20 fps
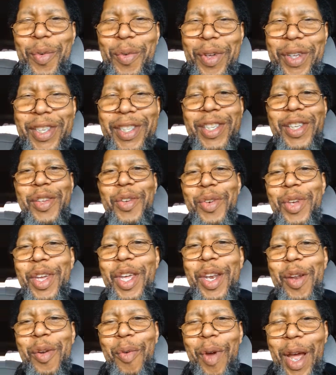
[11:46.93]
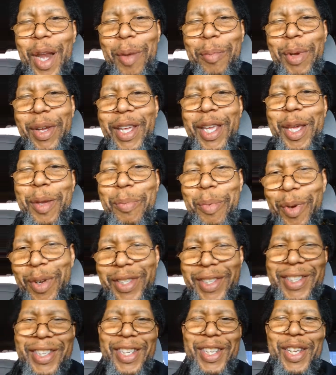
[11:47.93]
until you get it right, I'm going to keep on
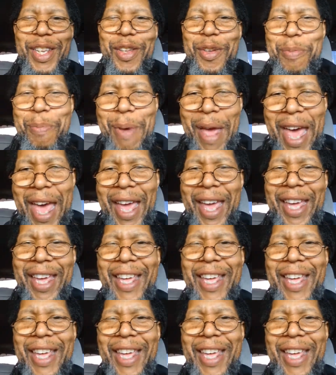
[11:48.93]
sending you back.